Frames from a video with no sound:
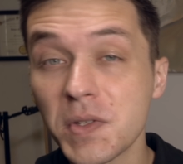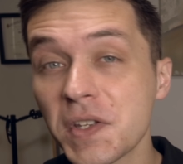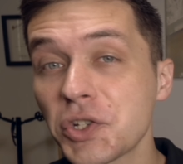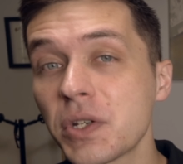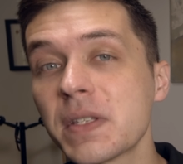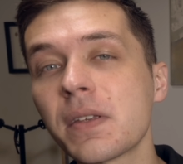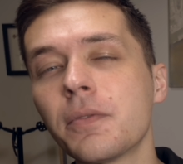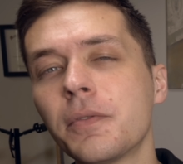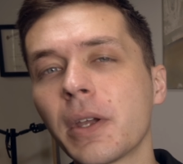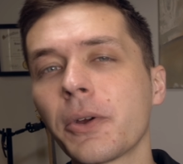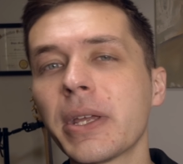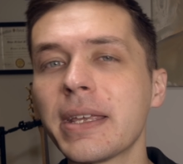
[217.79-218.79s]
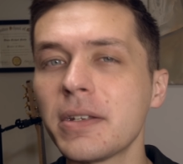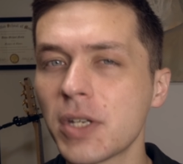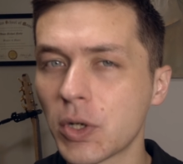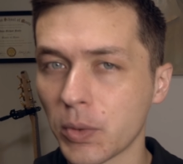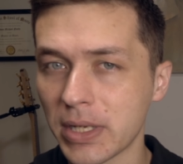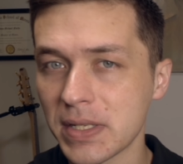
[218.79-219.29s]
Musicians of varying
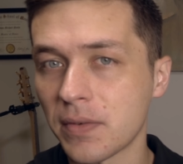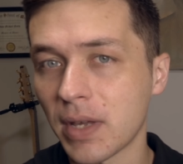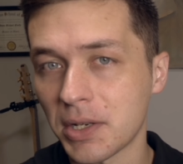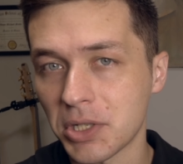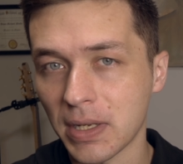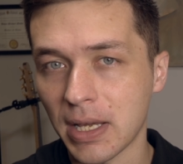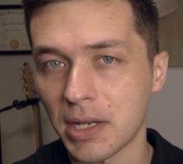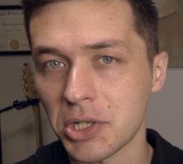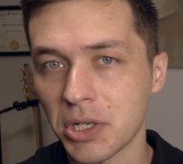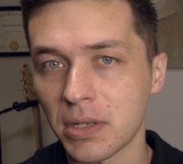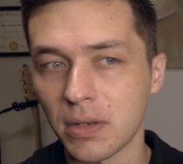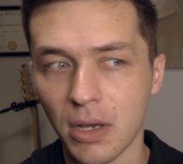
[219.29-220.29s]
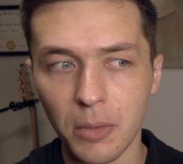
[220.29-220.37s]
degrees of education